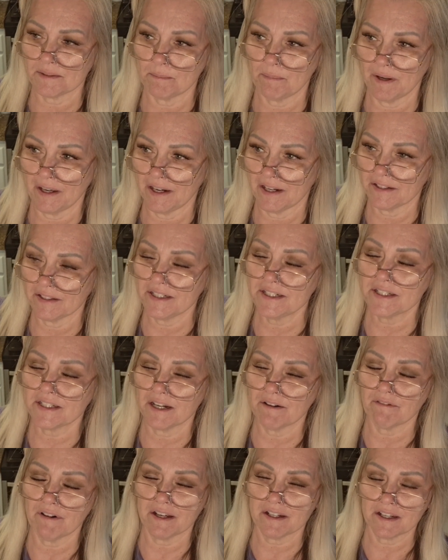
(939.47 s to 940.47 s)
But at least
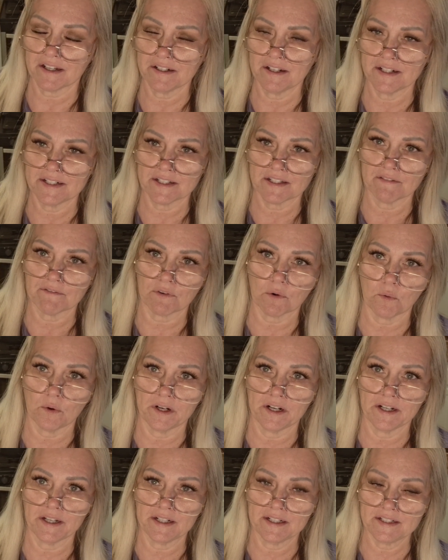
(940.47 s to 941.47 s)
I recognize it for
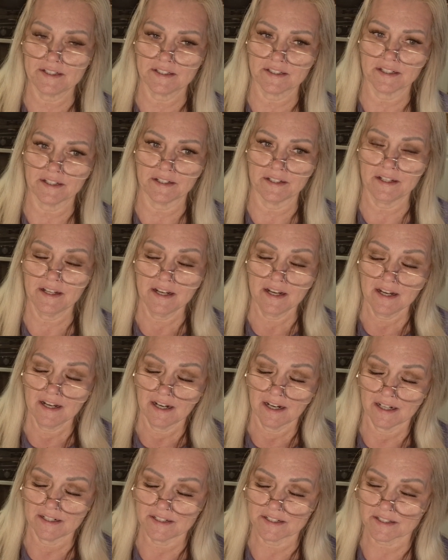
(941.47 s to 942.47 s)
what it is, and
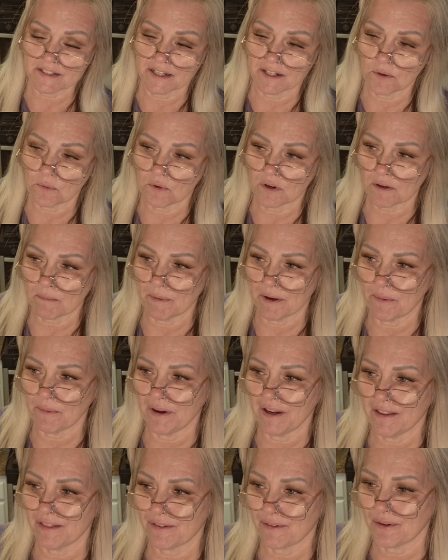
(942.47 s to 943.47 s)
I just got to work my
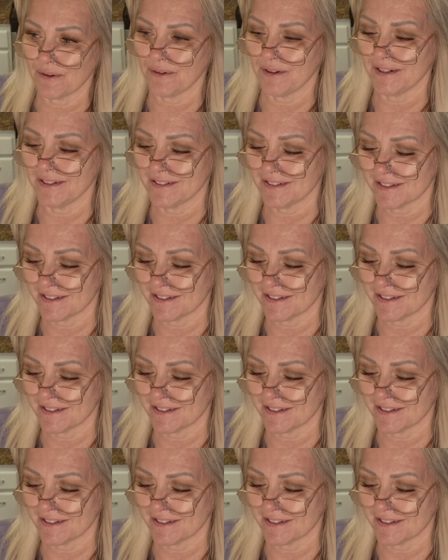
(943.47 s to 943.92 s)
way through it.